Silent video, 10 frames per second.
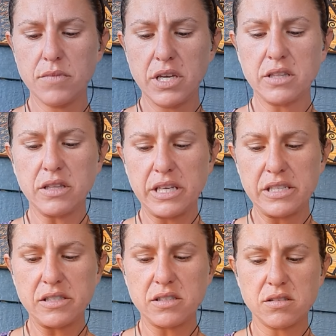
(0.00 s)
at
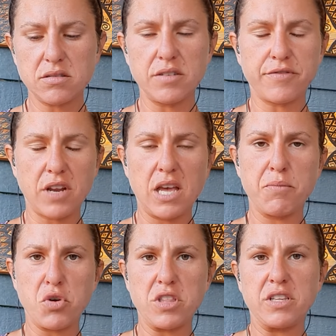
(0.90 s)
least, if not
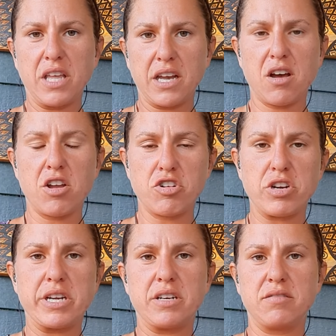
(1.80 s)
more than like
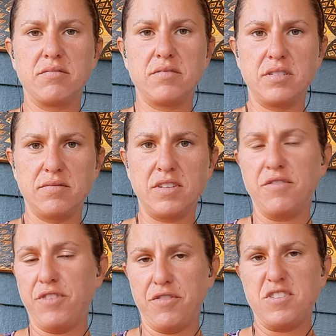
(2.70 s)

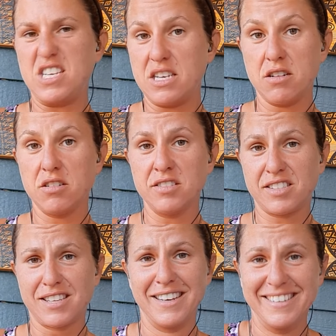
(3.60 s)
150 years,